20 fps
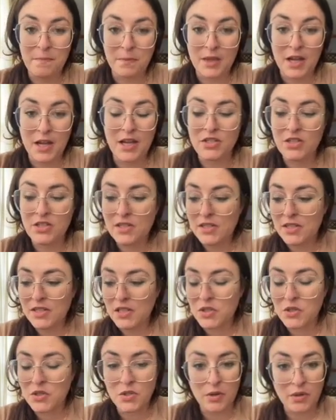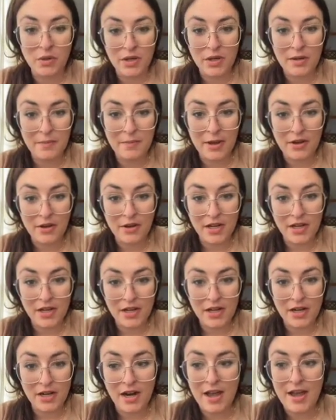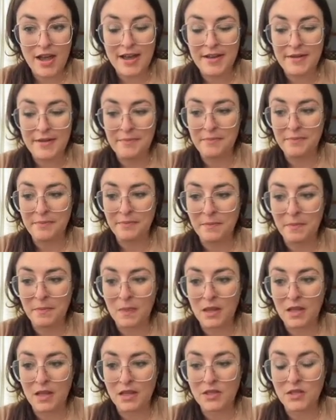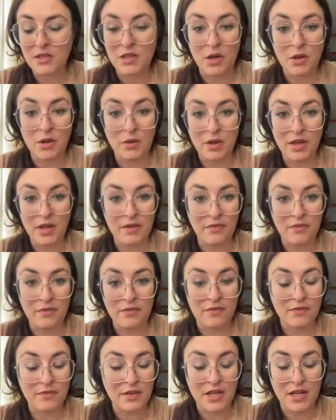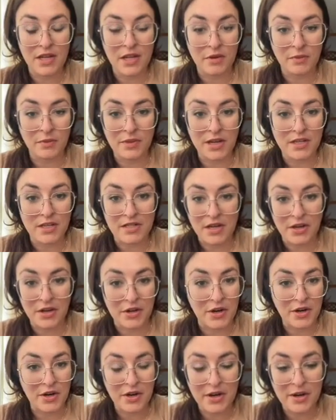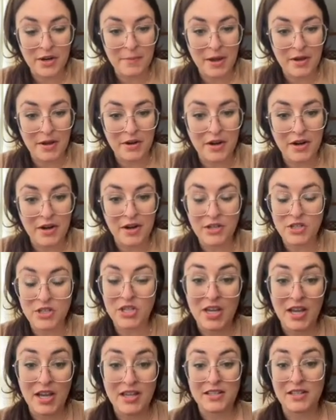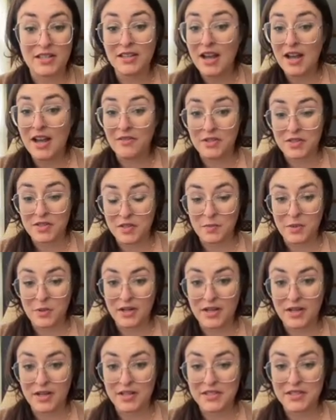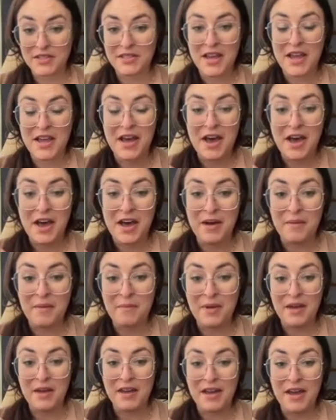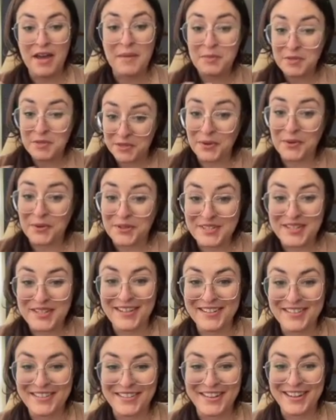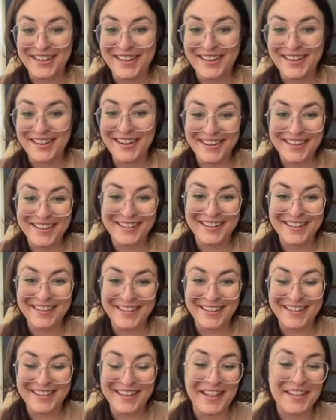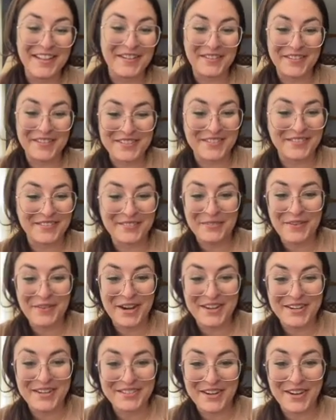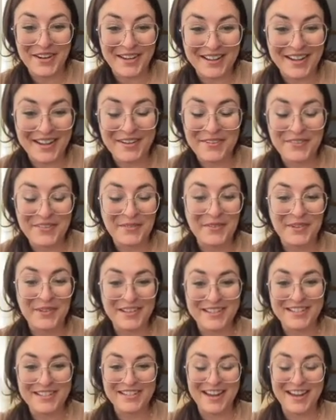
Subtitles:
I just did a story about her. So if you know that about her, she has a lot of experience. Um, I'm so excited to hear. You wanted to talk. You're willing to chat.